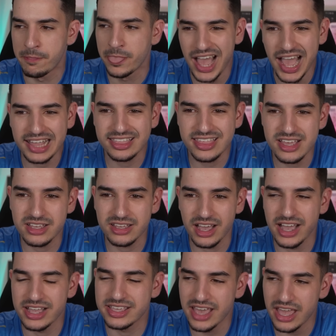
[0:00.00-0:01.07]
I think,
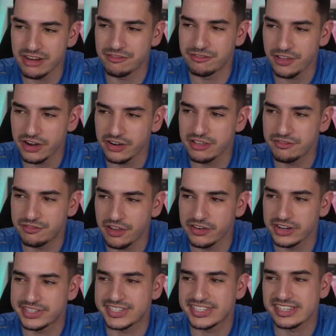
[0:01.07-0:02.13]
again, very, very
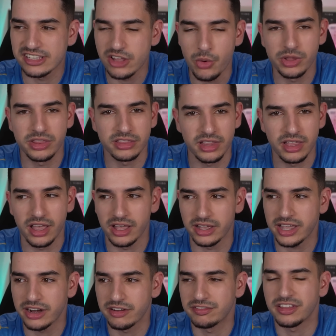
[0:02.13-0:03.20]
slow and
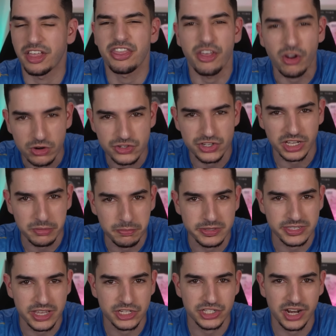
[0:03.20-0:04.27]
kind of lethargic in
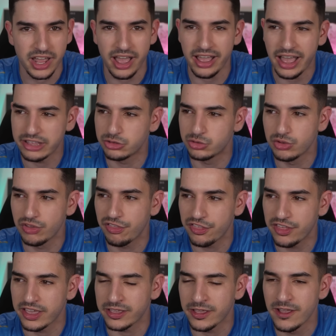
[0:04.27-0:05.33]
possession. I do
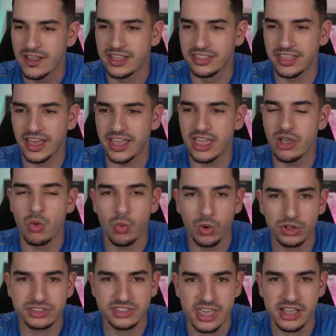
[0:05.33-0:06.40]
think that it
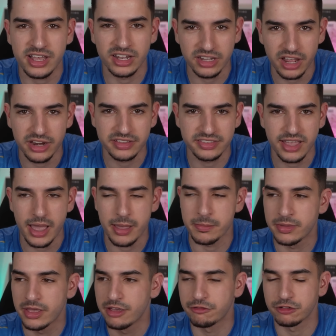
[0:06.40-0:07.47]
will take a lot of time
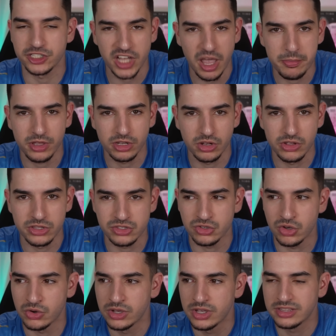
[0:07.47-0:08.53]
for Xabi
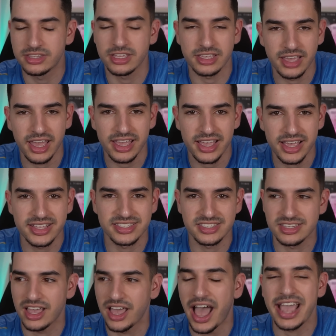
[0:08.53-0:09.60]
Alonso to get his
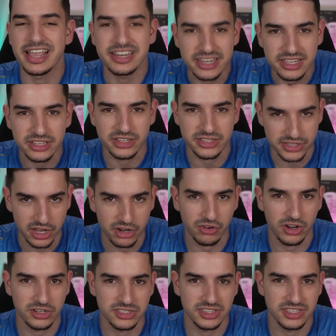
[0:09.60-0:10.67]
ideas
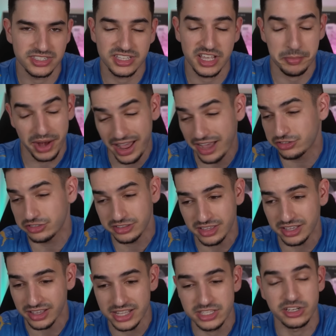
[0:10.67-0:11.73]
across to this team. And I actually
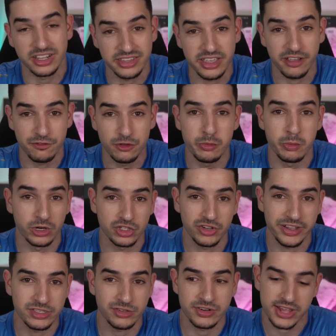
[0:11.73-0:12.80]
think it's going to take a few more
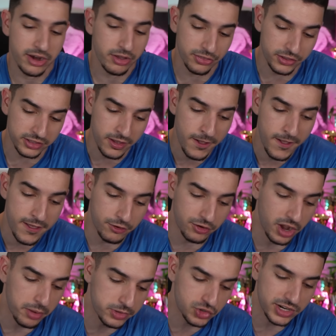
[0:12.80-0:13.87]
transfers. I don't think
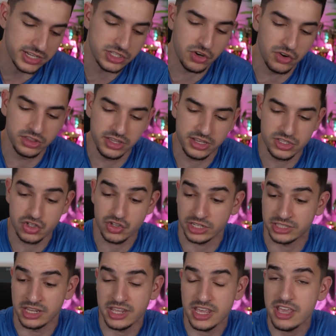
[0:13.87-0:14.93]
Real Madrid is currently
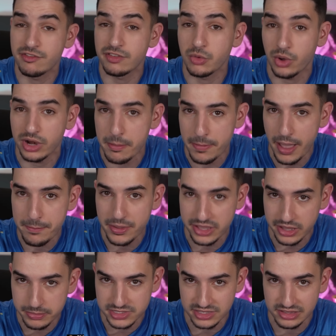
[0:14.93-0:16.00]
constructed, even when Mbappe
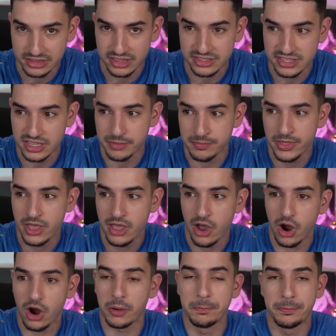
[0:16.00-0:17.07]
comes into the team,
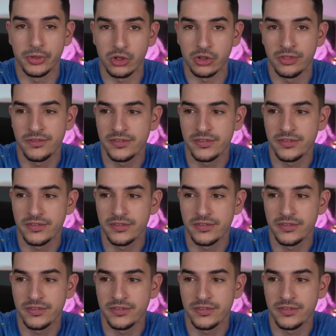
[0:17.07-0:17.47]
are built